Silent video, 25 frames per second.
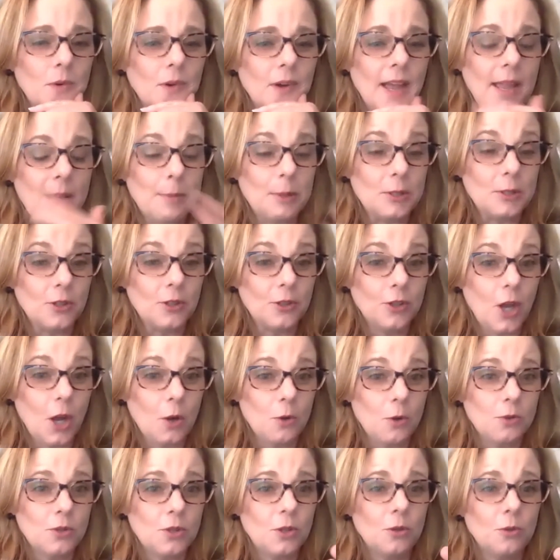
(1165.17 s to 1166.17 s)
able to
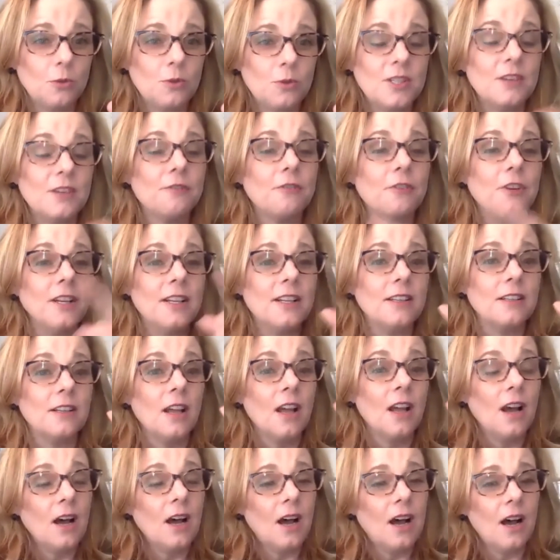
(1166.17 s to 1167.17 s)
go to different
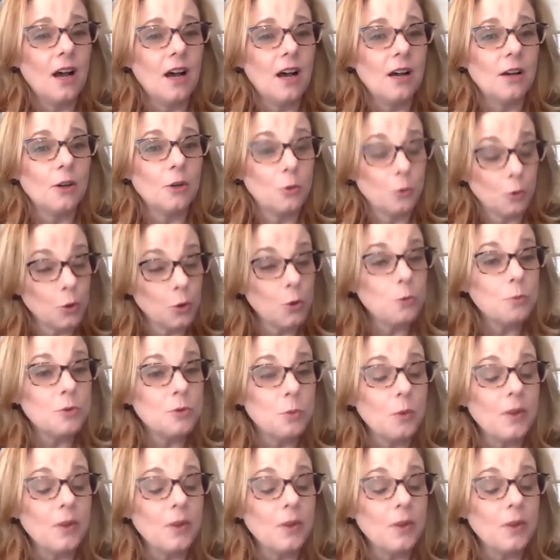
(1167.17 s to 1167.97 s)
groups